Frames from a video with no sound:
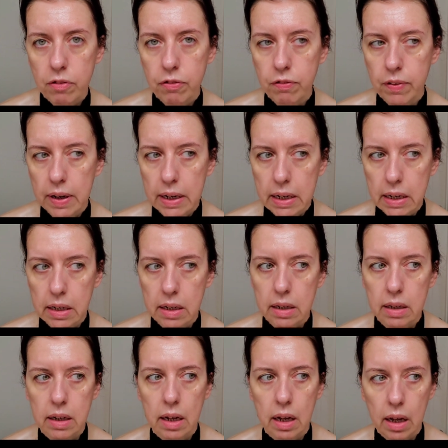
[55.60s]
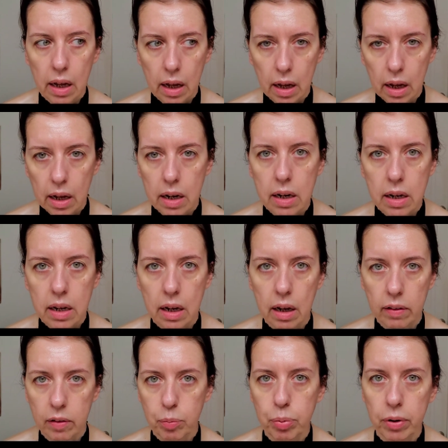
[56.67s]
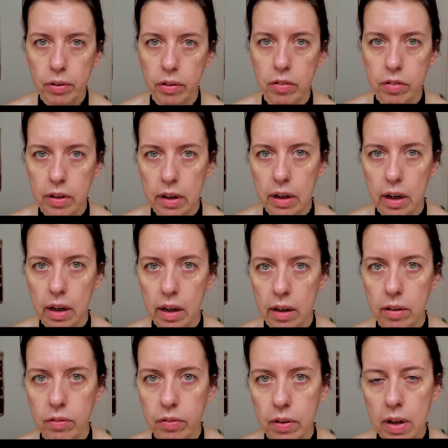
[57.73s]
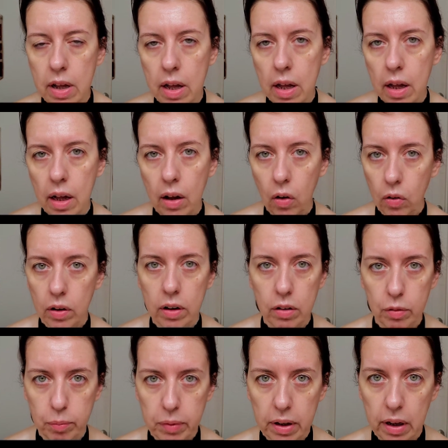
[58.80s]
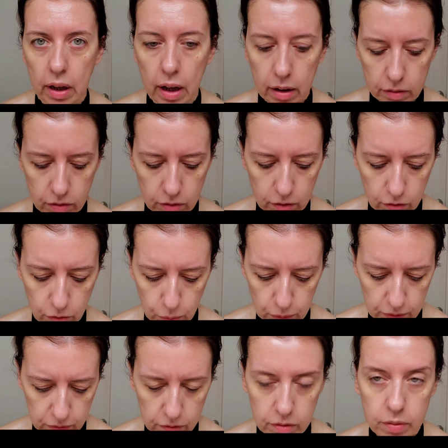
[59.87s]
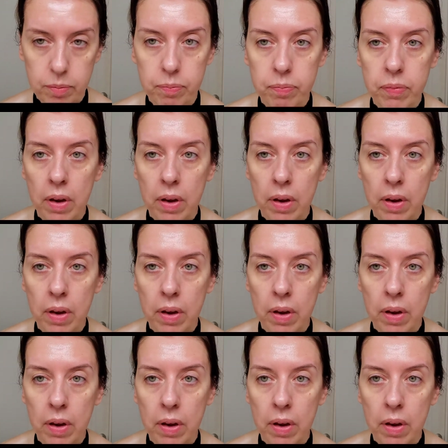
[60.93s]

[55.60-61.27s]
found any other products that have conquered me as these ones.